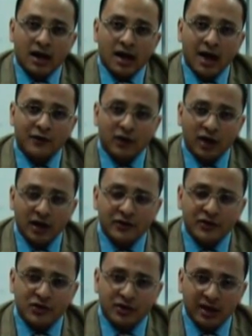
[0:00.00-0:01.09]
Have you
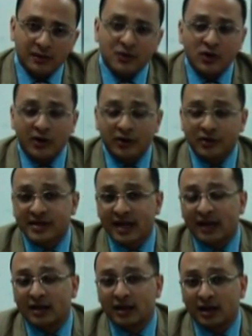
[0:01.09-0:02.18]
ever dreamed to
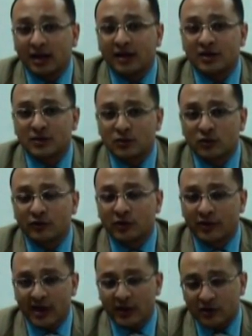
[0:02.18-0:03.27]
understand an English movie
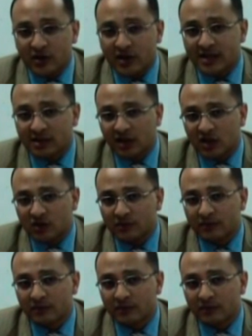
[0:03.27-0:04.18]
without translation?